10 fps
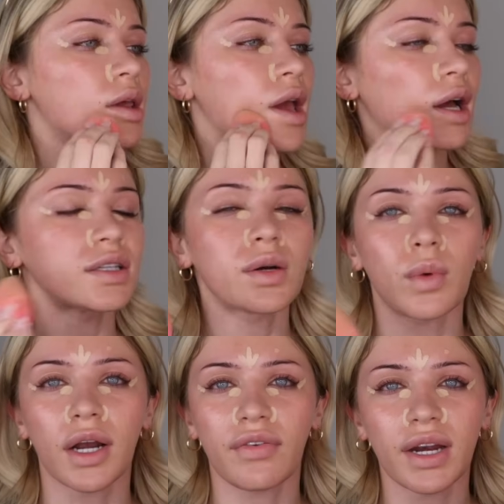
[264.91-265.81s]
Yeah, it didn't
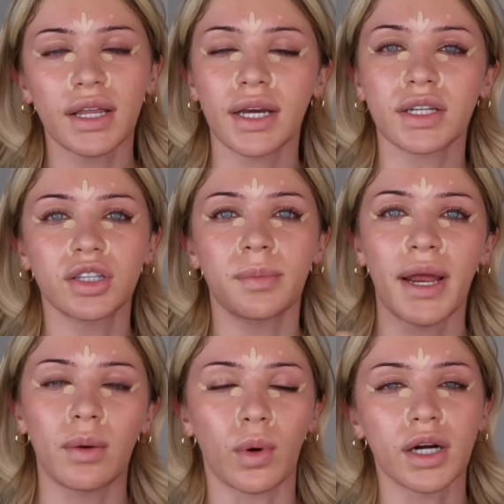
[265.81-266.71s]
work. If anything, it just
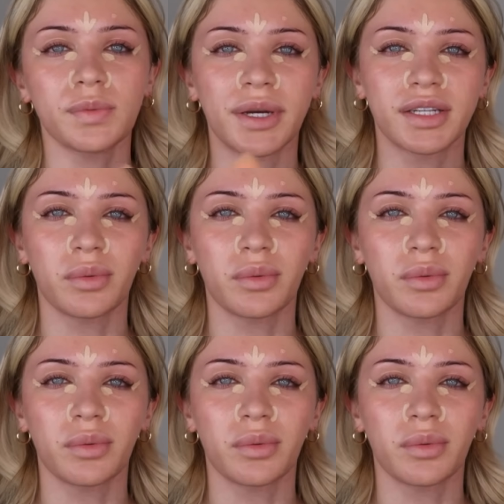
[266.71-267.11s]
made it worse because